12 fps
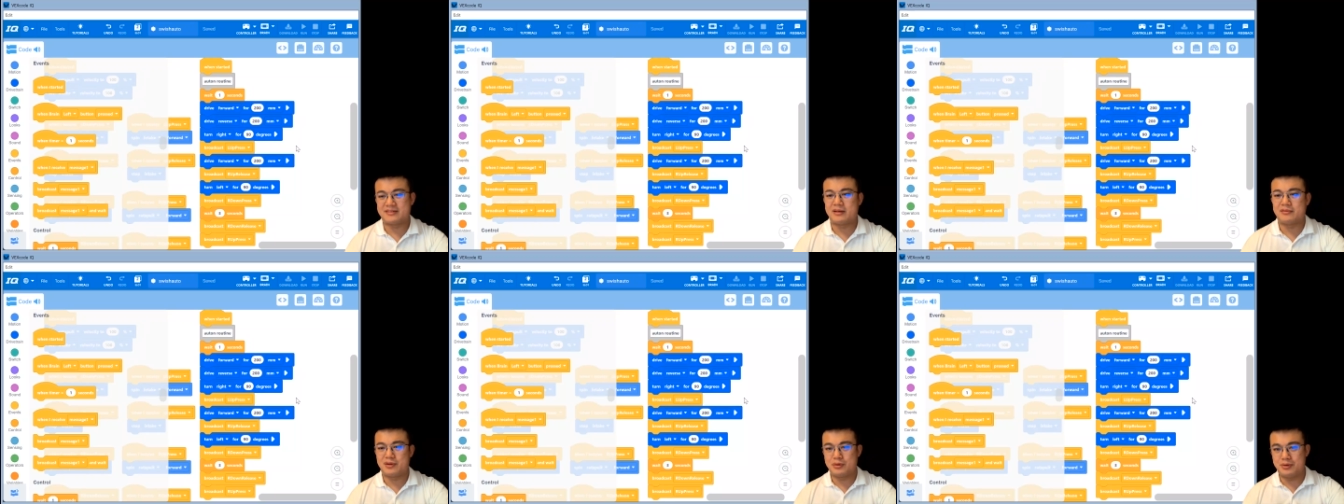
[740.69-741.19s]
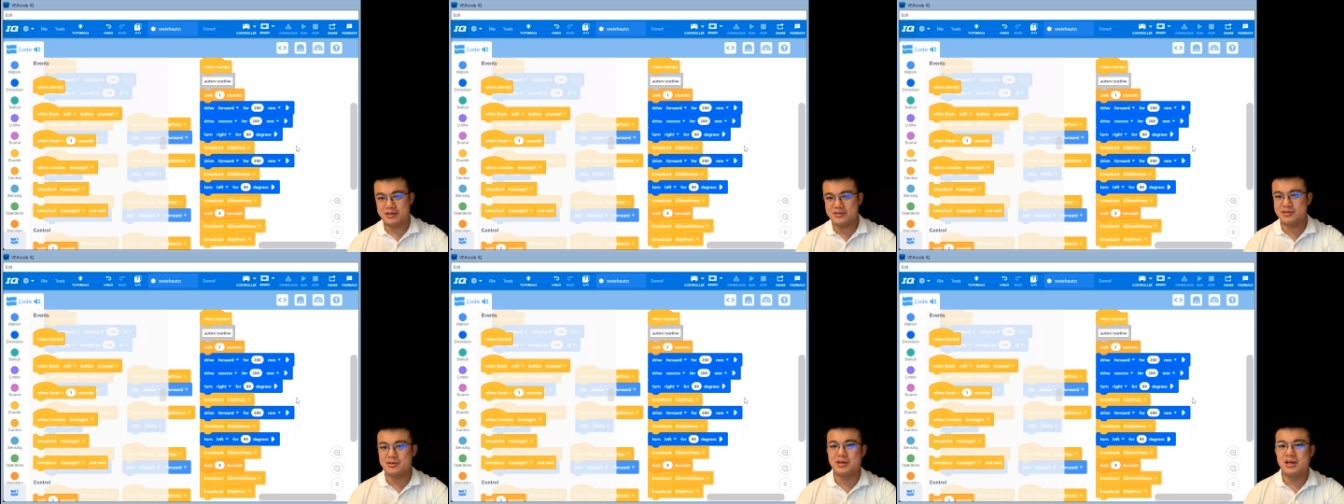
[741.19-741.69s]
So if you
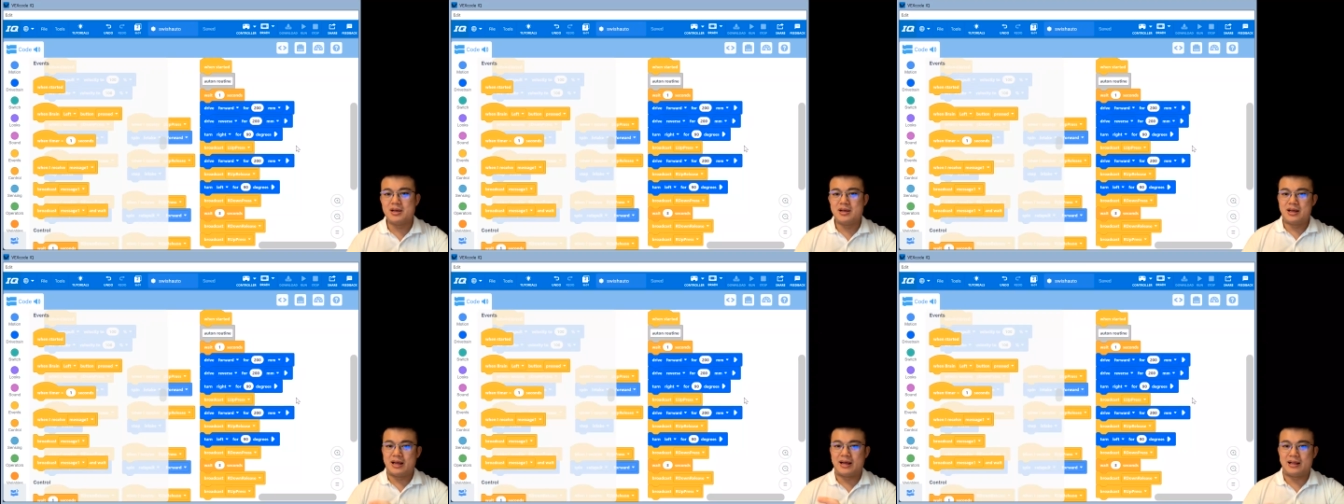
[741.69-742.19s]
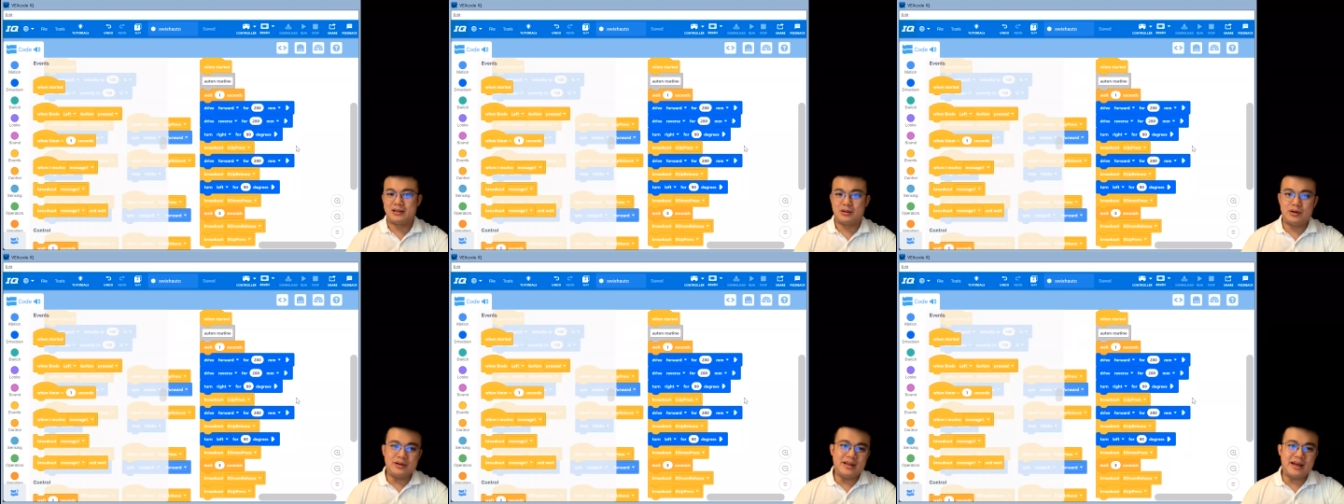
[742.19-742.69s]
want to uh,
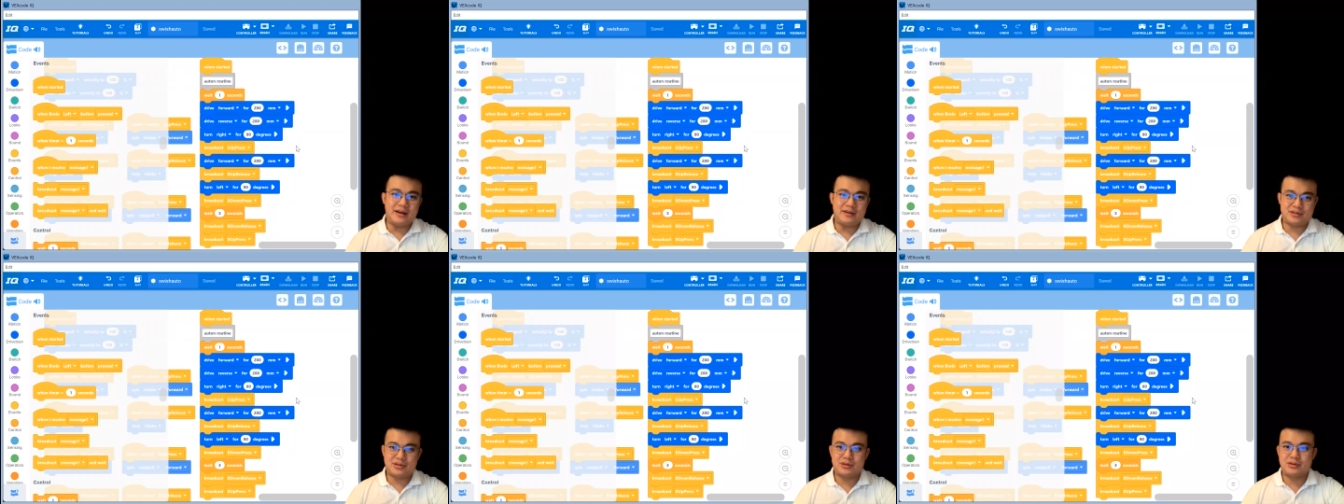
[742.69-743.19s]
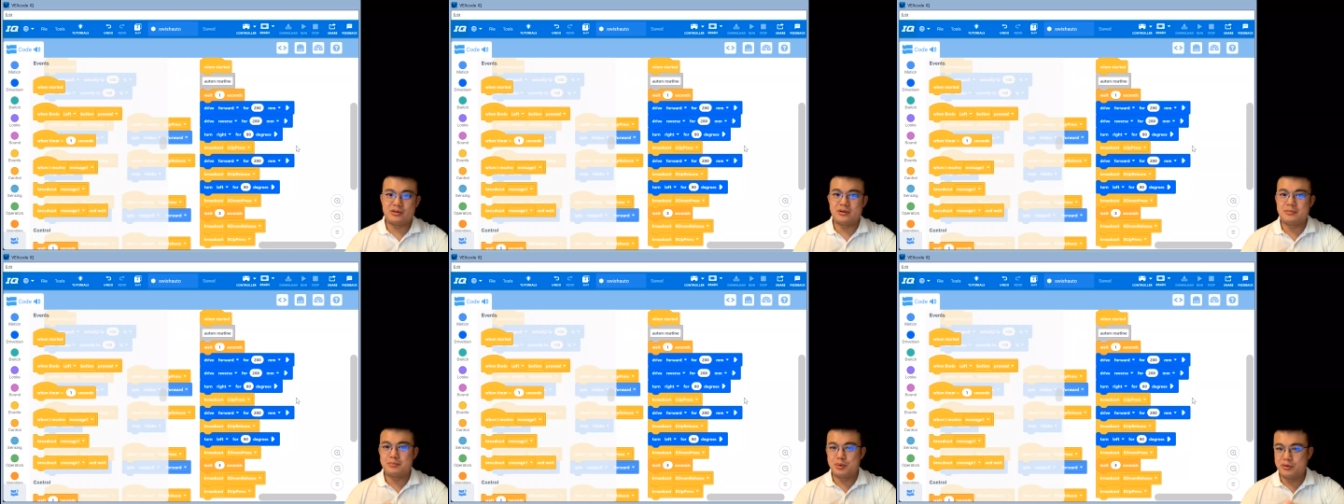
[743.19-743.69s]
learn how
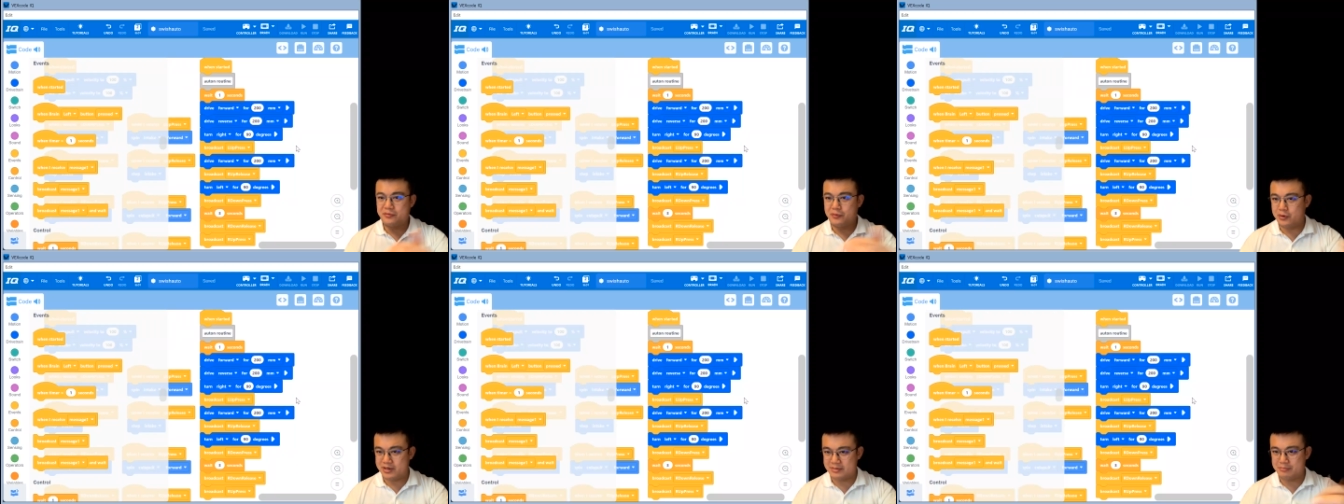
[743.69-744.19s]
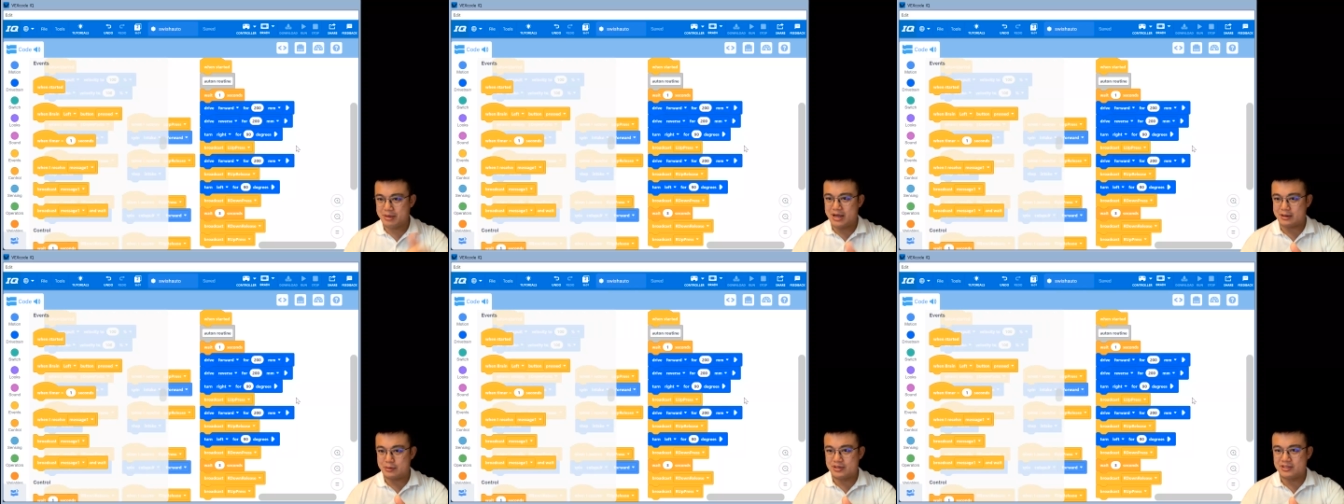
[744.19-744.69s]
to move forward and
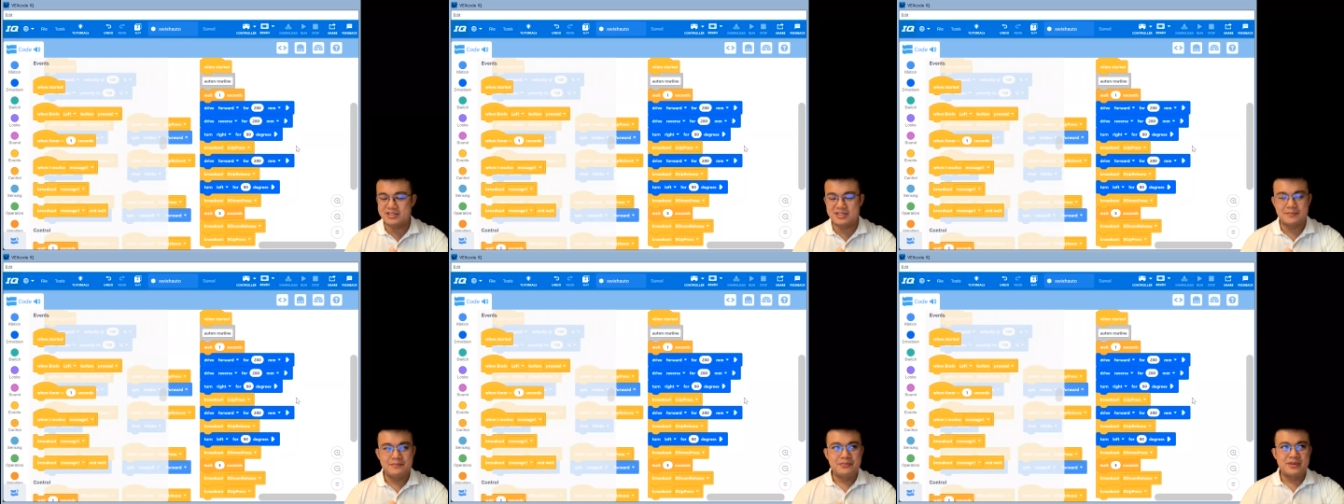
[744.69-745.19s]
backwards